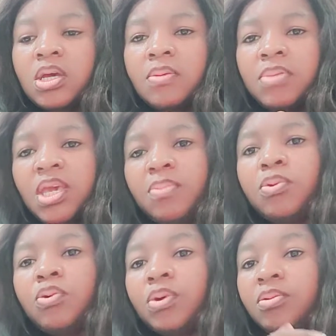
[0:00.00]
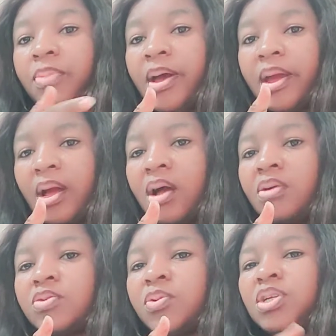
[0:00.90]
People want to buy a
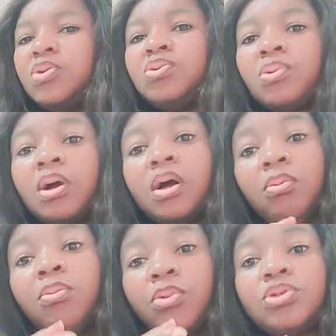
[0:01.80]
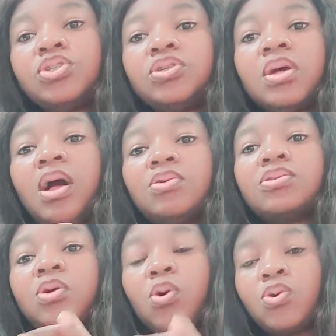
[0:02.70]
house but they don't know how much house
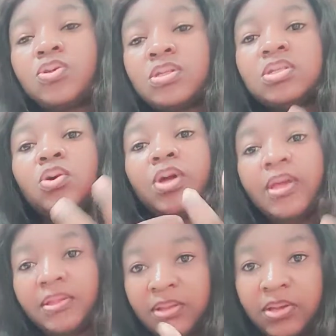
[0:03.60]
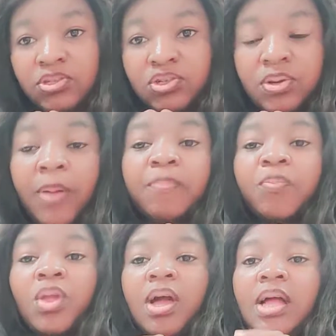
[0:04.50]
costs in Nigeria,
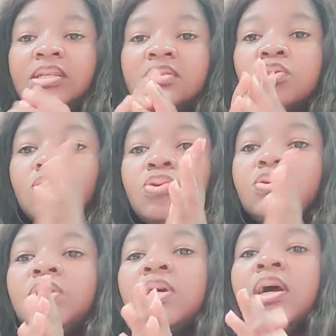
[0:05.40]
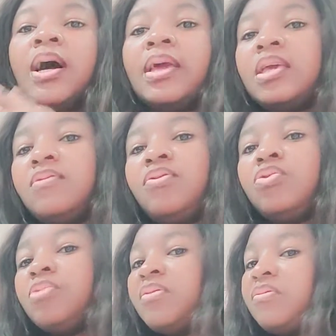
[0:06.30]
and it's good I give
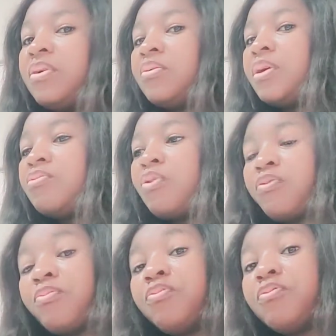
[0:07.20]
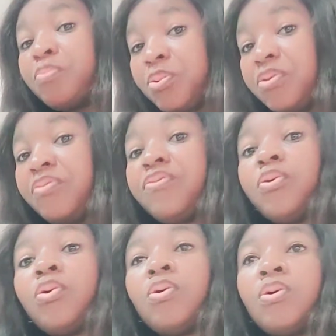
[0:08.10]
you a very rough brief
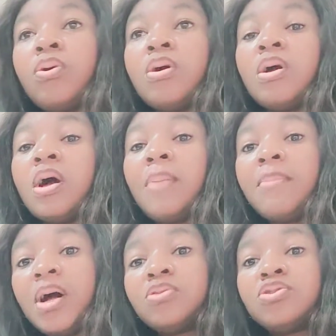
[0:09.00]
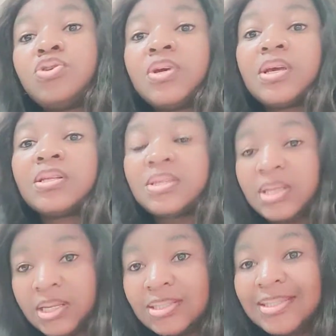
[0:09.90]
or amount you can
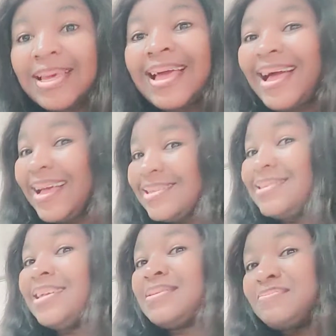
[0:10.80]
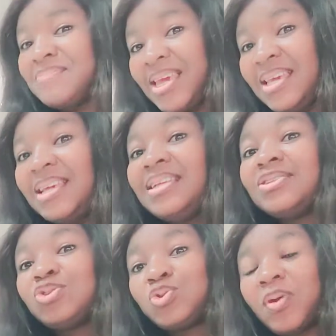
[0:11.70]
get as at May
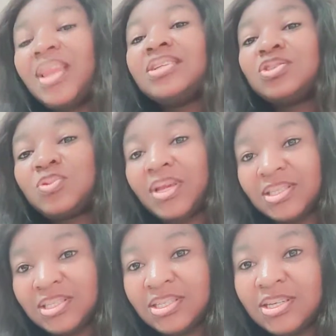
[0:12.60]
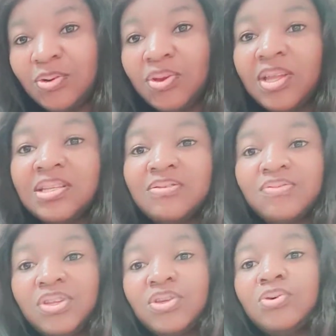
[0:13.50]
twenty twenty. Okay, this
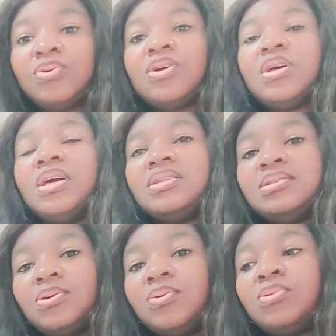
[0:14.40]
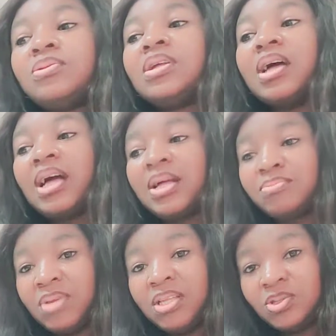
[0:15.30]
video is done at
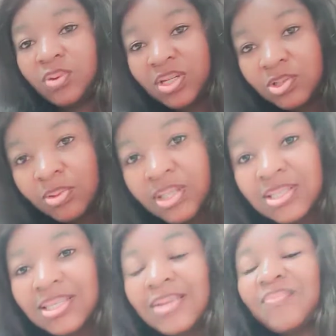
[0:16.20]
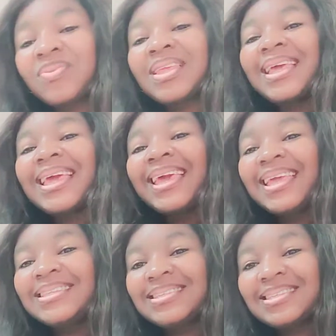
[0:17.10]
May twenty twenty,
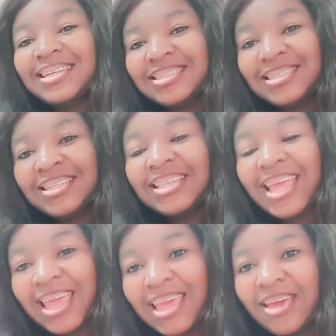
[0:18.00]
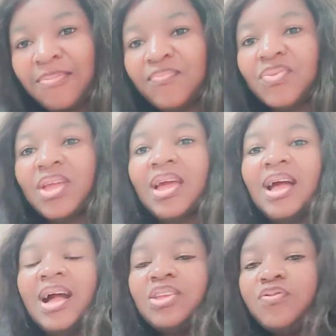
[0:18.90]
eight thirteen a m
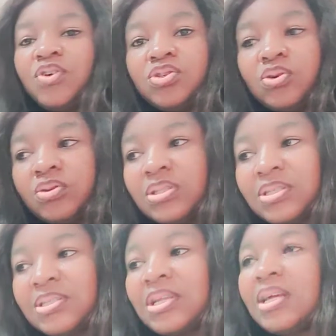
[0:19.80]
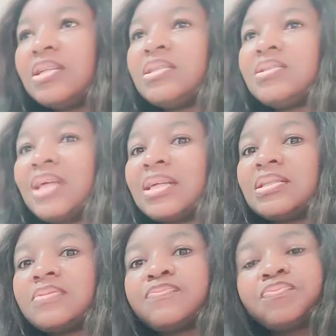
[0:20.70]
and you've got to understand that